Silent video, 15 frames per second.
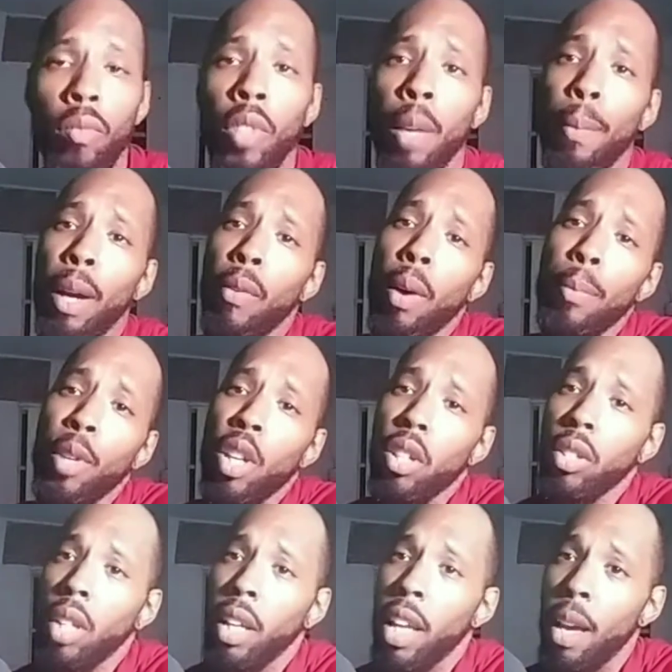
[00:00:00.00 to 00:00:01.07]
and by Robert
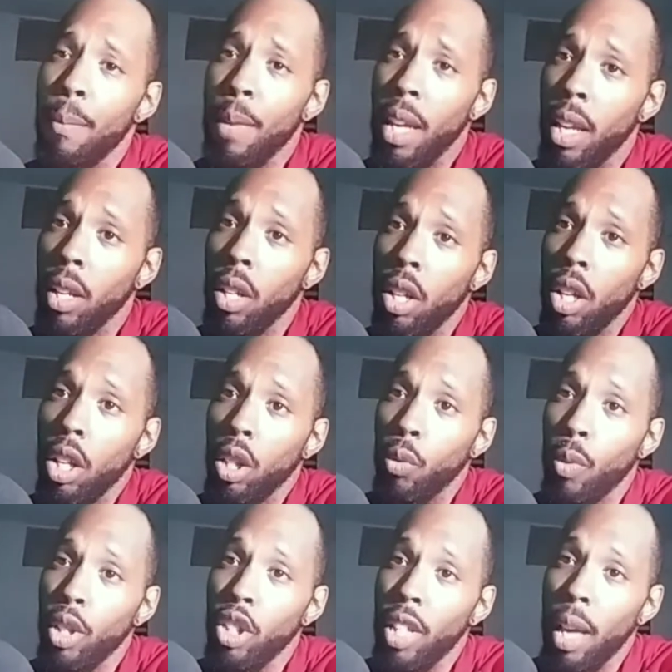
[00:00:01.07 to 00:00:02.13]
Kiyosaki, I mean the
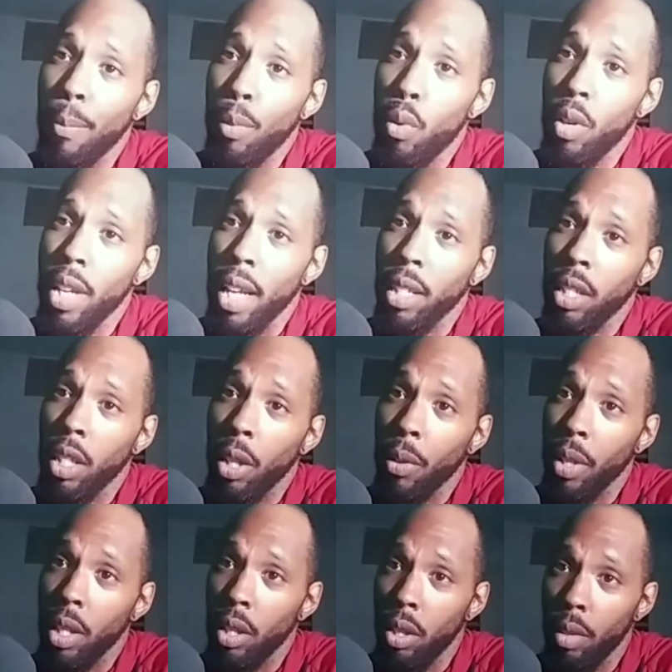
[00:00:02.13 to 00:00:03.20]
Rich Dad Poor Dad
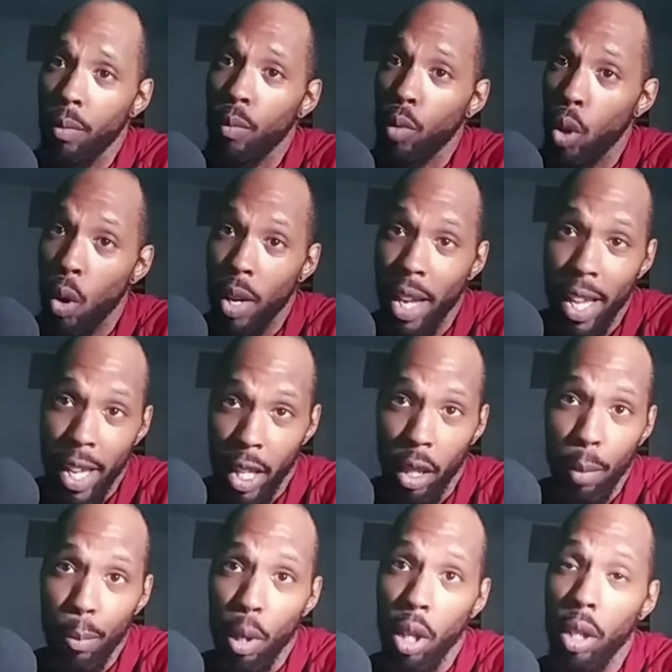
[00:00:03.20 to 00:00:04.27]
series. Go on ahead, get the
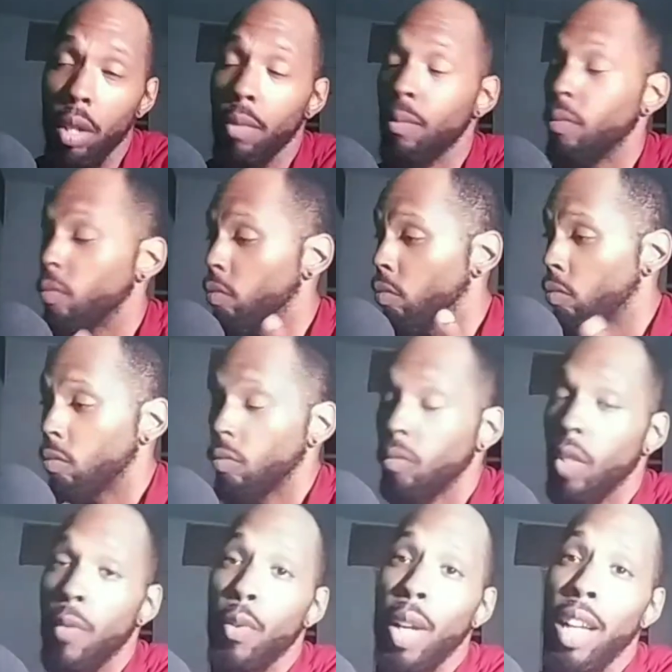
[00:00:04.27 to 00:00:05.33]
book.
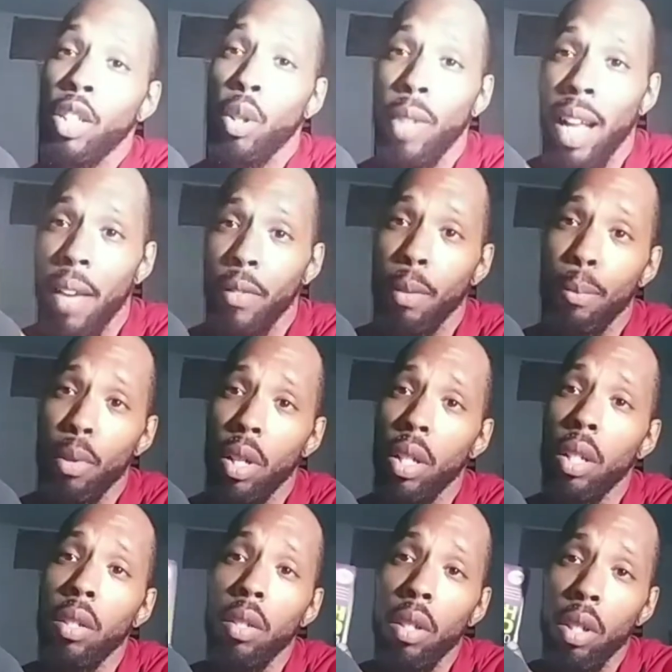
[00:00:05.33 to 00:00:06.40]
If you guys don't have the
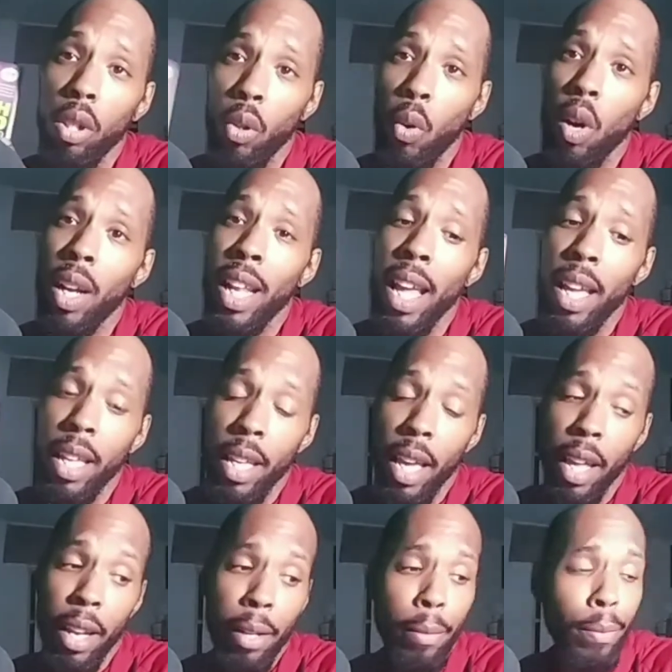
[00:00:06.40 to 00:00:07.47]
book, go on ahead and
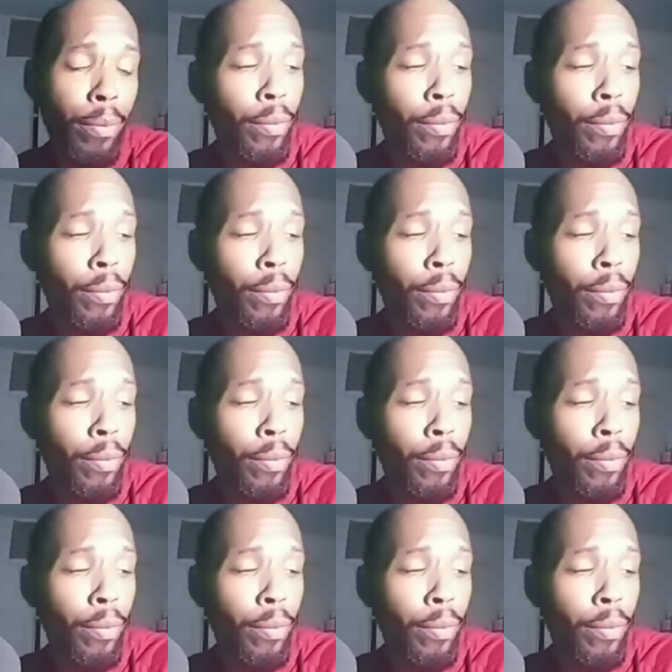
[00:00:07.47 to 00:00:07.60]
get it.